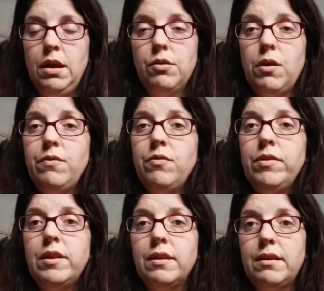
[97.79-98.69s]
So over
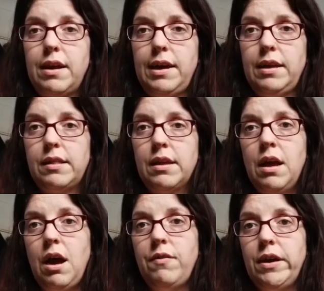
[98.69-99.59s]
recent days
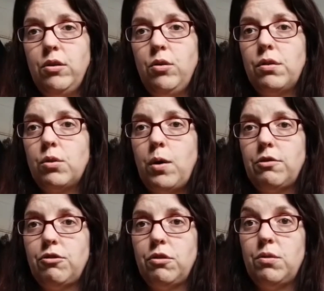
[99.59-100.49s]
I've had lots of
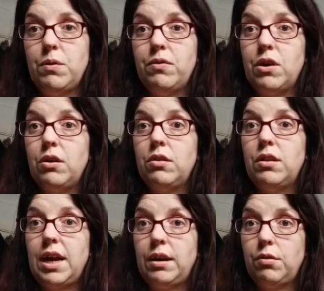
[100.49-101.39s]
questions with regards
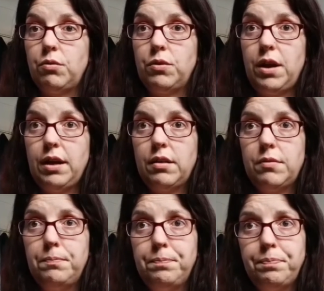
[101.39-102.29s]
to council tax.